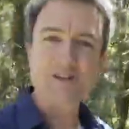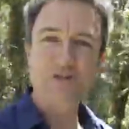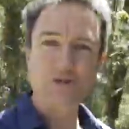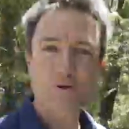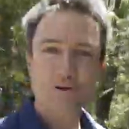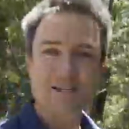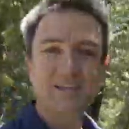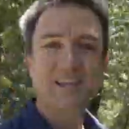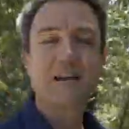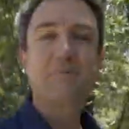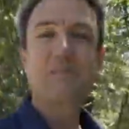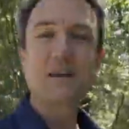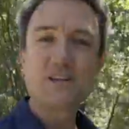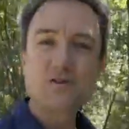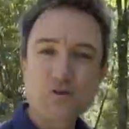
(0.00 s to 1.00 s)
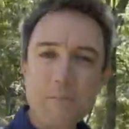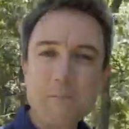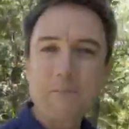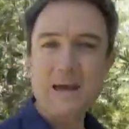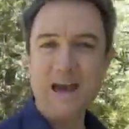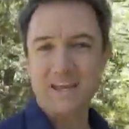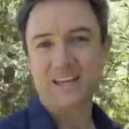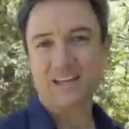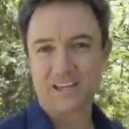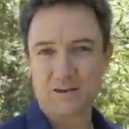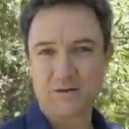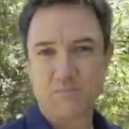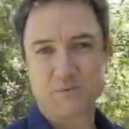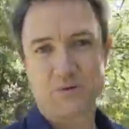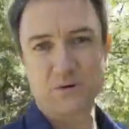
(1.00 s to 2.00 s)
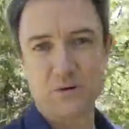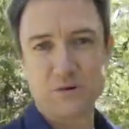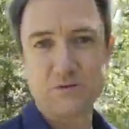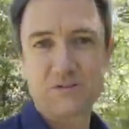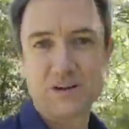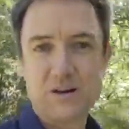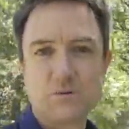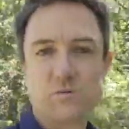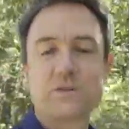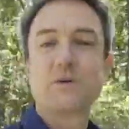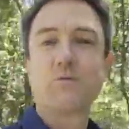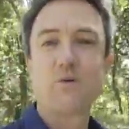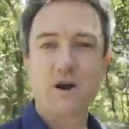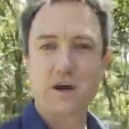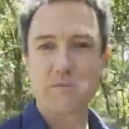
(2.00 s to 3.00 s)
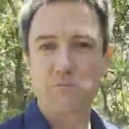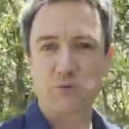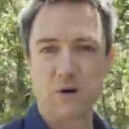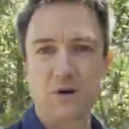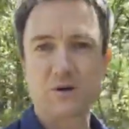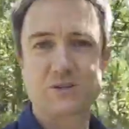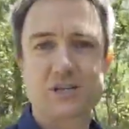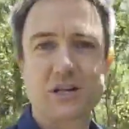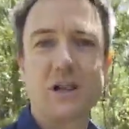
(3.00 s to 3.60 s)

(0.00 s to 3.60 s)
joints can be dramatically improved with the right approach,